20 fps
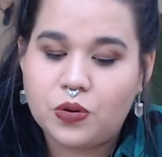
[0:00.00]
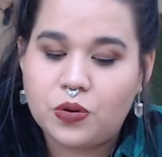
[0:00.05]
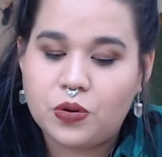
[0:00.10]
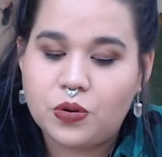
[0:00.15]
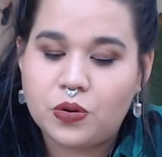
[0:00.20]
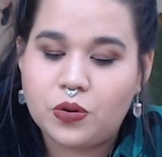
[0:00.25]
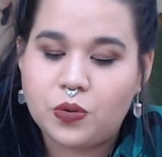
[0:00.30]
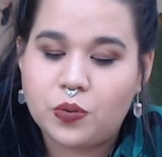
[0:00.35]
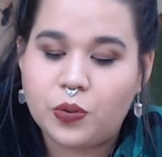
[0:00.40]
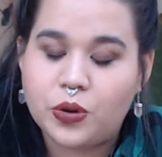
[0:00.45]

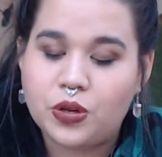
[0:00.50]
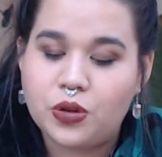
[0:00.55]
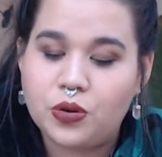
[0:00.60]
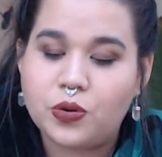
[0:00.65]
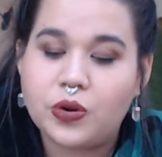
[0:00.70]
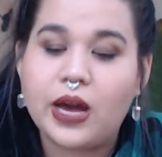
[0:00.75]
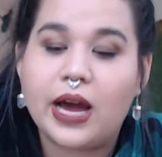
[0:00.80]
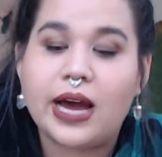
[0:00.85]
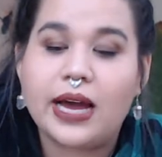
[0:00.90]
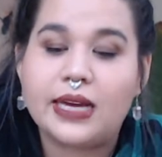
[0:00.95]
when you
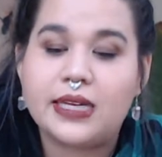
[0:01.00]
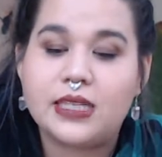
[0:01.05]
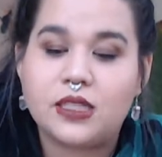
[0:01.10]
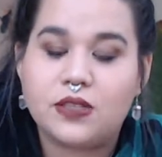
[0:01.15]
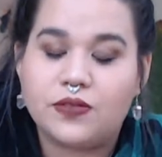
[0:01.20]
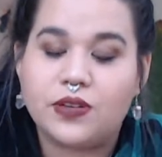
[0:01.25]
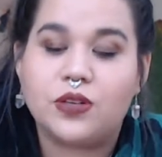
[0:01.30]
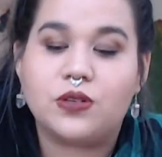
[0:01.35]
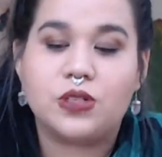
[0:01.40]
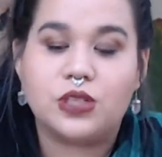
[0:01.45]
guys
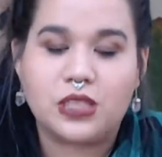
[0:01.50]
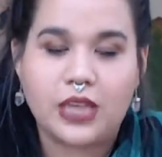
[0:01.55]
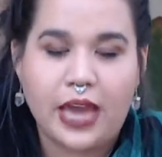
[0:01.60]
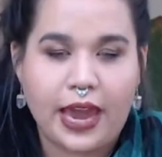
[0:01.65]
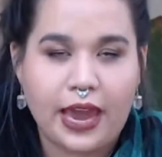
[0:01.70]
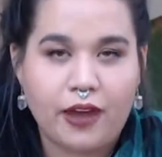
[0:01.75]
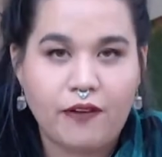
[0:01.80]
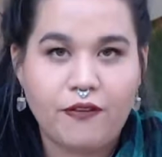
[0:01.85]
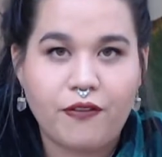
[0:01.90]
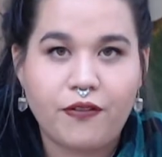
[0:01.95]
feel
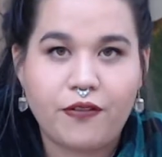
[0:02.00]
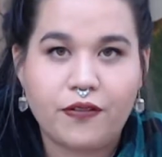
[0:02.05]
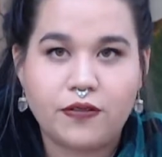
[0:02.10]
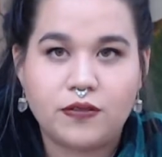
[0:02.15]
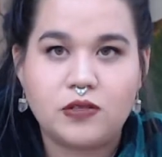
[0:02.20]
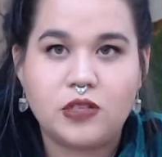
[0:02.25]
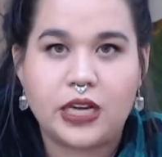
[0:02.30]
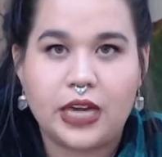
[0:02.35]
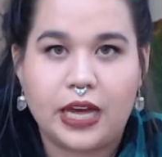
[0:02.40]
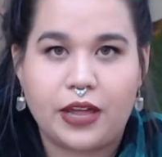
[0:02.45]
safe
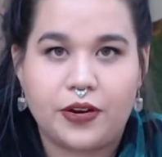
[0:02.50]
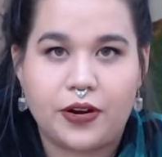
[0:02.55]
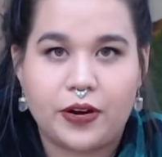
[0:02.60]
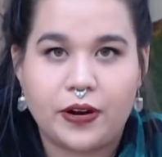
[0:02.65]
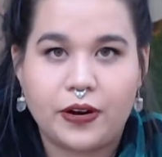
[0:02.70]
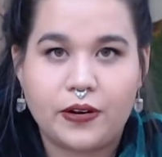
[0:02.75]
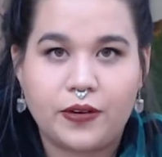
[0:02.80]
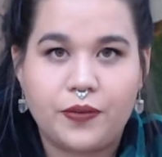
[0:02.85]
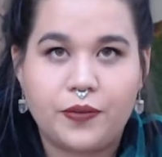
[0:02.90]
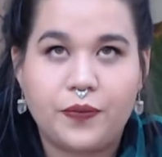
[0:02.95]
together,
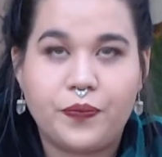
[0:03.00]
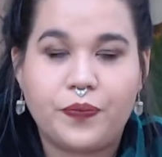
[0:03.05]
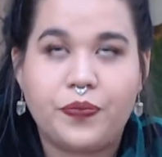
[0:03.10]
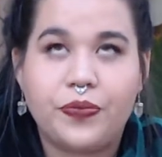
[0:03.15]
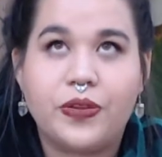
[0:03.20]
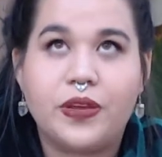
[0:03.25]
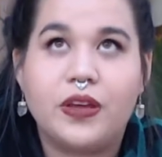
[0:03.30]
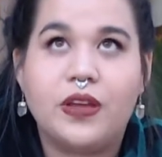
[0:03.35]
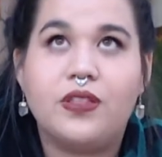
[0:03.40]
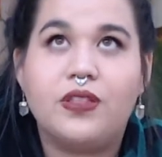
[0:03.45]

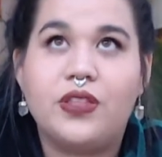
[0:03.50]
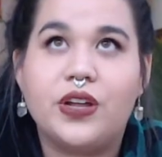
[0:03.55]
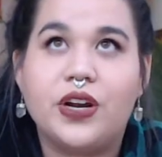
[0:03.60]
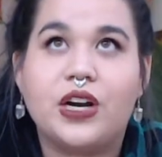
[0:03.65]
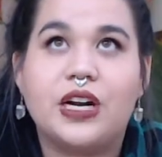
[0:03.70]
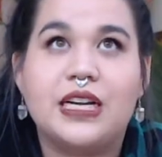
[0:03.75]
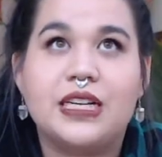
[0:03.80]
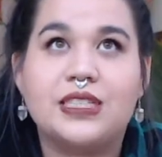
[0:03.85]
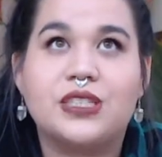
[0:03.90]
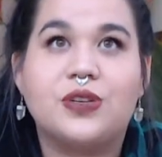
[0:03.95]
there
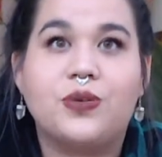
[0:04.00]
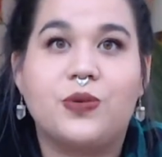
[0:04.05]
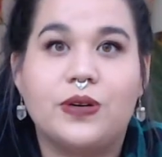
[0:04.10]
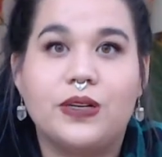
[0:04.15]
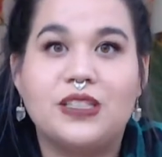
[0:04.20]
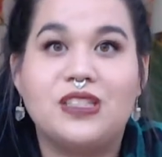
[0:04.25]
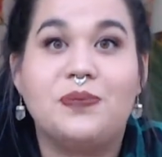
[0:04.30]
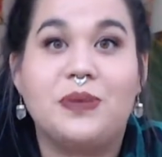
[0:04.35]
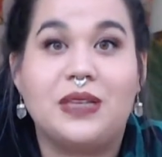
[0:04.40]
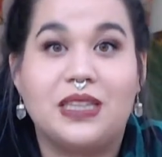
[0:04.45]
is going
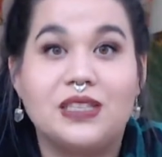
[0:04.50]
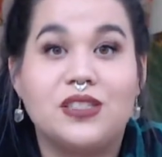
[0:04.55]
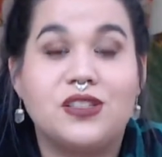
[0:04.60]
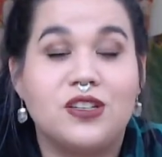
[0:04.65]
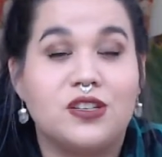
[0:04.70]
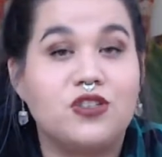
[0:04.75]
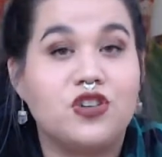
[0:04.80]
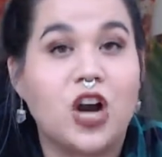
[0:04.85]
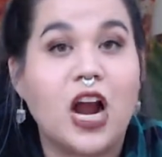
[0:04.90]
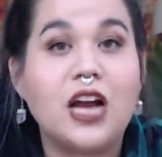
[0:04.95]
to be this
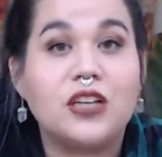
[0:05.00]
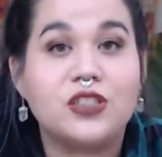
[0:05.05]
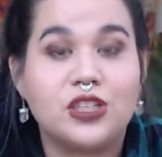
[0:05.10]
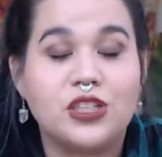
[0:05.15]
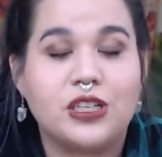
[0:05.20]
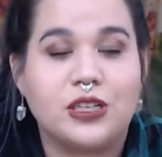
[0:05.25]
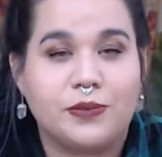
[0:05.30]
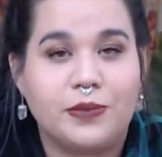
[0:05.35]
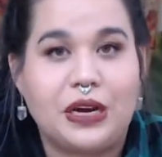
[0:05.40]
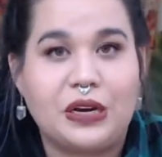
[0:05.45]
attraction
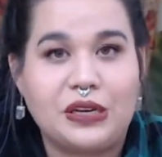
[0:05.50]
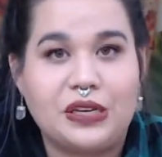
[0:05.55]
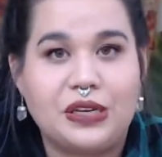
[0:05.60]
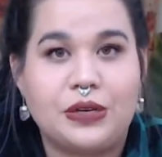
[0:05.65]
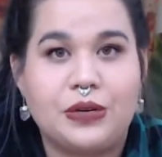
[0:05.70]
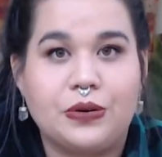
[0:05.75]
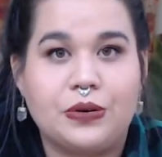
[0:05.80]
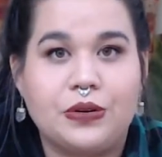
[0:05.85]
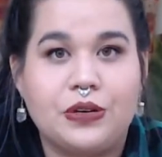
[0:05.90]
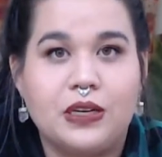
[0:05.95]
about
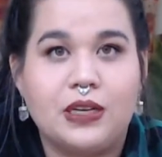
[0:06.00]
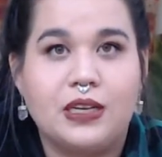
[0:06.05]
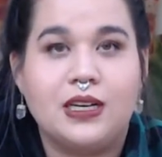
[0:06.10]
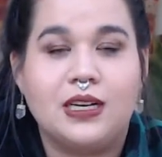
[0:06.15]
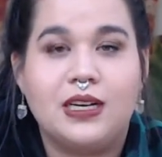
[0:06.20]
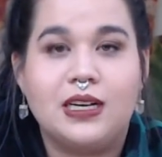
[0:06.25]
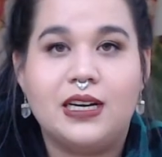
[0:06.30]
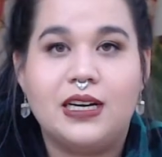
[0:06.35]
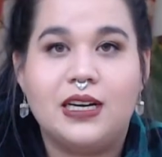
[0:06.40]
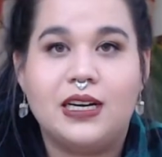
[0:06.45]
you
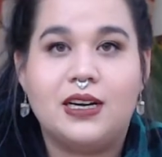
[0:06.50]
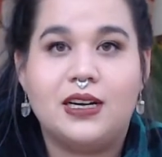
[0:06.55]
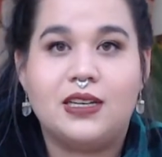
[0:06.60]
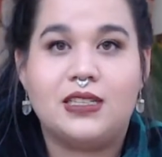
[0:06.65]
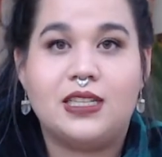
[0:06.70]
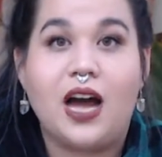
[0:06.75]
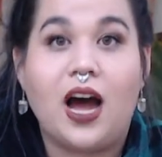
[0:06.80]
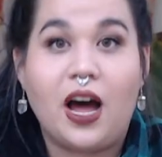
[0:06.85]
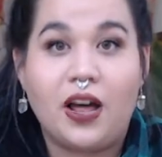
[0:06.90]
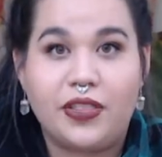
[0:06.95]

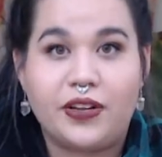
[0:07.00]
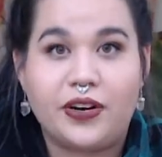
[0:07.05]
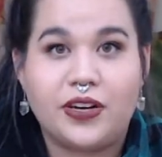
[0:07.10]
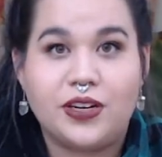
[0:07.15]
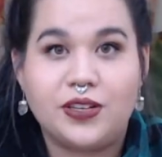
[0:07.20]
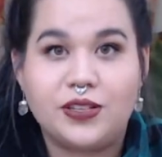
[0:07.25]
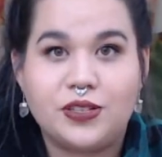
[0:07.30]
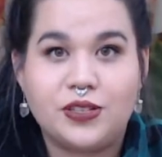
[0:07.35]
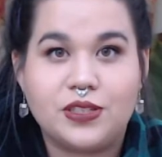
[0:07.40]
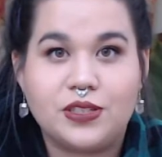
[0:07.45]
to
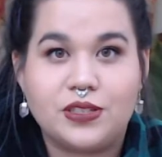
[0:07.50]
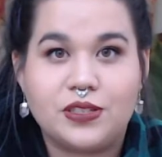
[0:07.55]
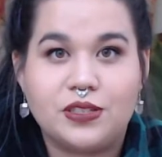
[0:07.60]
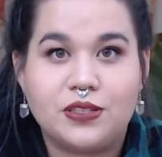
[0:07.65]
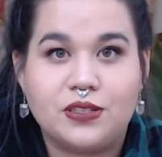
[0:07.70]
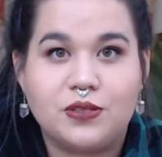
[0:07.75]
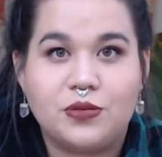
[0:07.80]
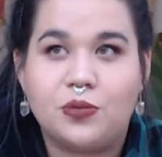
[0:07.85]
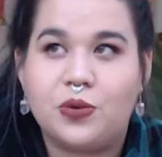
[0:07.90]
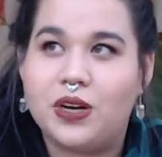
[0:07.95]
others.
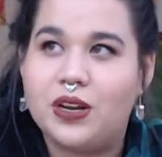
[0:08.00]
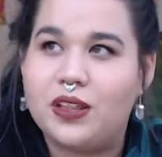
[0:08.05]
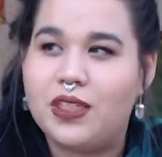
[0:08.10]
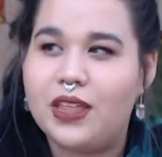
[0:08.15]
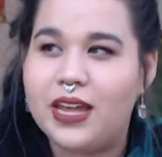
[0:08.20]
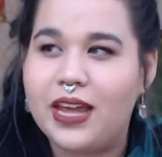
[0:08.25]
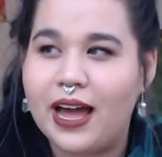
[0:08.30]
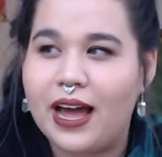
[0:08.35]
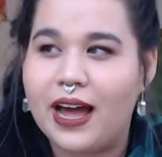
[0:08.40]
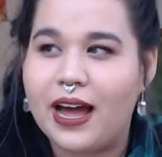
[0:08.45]
What do they
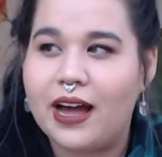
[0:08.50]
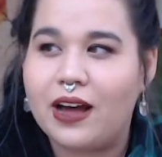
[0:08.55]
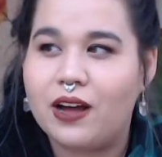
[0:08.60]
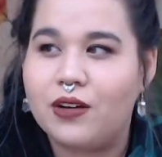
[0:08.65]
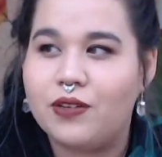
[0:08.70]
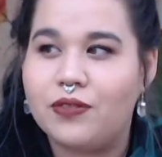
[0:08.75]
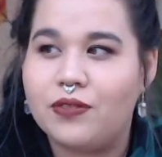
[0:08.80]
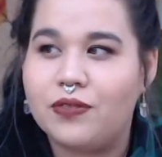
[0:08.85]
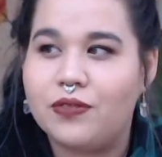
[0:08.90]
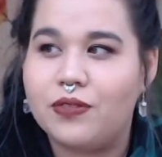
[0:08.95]

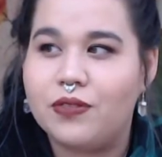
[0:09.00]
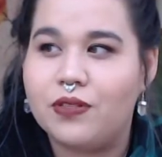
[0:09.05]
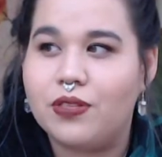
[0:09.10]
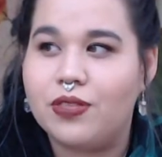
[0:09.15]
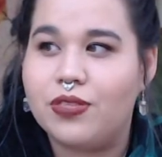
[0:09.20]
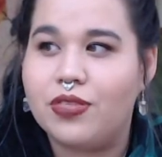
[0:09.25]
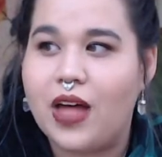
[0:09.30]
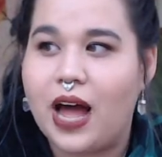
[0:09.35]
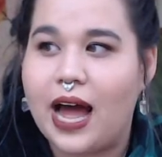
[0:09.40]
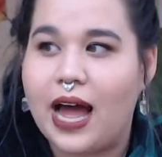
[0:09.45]
have
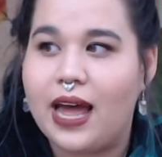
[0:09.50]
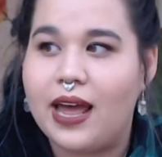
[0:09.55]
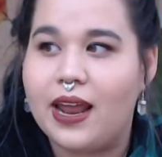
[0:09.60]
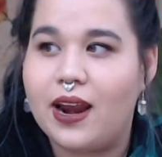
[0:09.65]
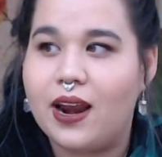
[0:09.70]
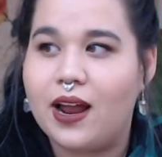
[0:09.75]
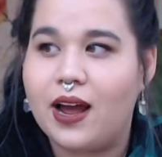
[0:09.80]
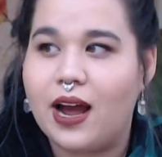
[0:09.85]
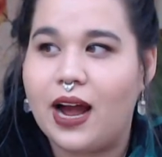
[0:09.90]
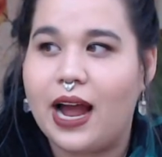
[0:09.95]
that
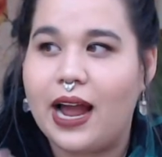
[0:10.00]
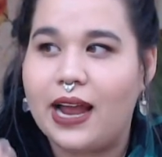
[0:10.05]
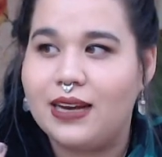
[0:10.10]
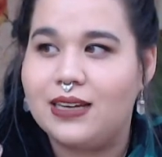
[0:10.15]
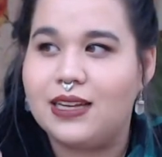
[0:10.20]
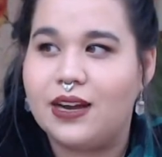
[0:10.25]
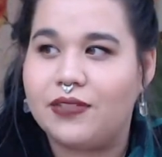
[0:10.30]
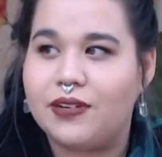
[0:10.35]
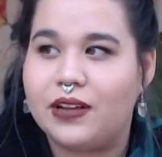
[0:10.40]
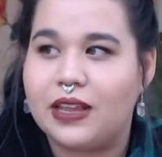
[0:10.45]
I
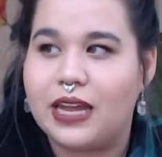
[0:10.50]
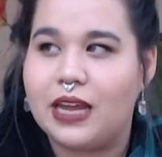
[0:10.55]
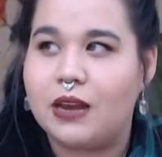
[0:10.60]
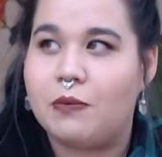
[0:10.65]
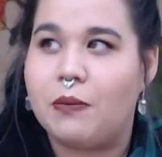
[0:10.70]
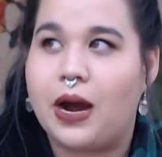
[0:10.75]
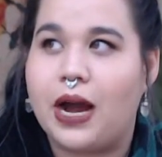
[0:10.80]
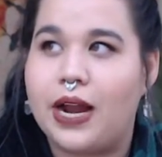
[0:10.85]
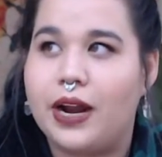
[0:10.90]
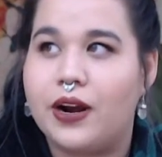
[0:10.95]
definitely
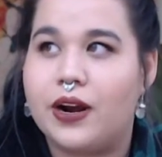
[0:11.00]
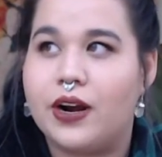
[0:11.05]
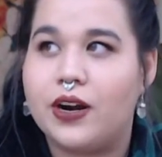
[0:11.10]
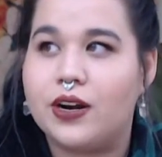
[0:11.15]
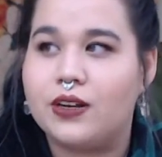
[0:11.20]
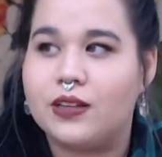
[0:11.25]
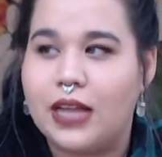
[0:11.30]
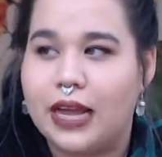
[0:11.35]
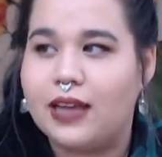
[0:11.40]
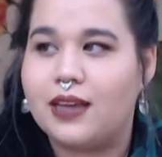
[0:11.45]
admire?
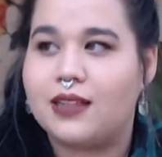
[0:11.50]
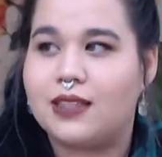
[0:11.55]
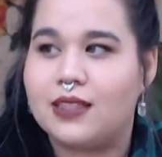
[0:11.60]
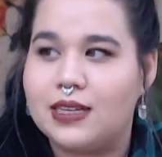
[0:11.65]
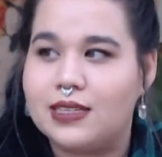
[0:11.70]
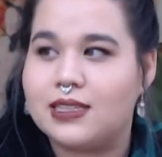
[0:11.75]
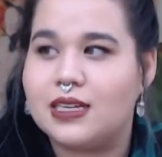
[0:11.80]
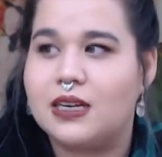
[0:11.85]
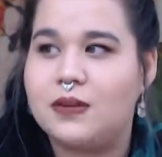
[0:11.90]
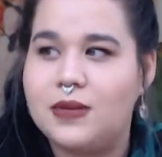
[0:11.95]
Like, it's
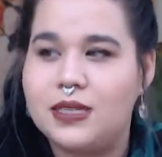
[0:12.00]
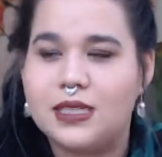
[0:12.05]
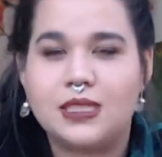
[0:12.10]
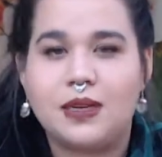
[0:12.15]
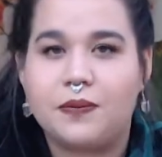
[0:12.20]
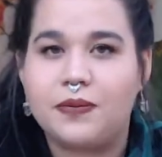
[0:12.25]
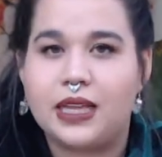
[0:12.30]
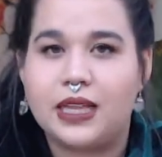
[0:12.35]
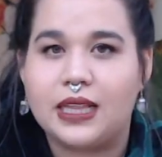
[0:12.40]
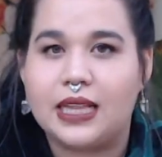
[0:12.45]
going to be
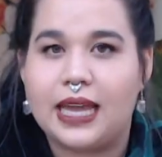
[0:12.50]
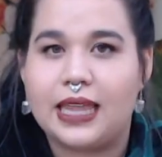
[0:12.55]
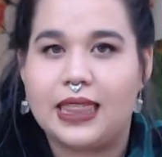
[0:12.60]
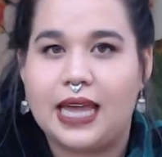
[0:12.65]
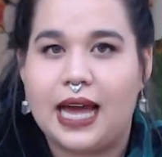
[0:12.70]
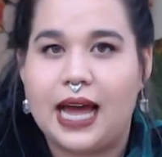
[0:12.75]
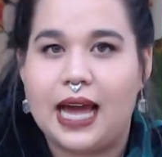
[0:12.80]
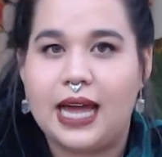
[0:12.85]
something like that.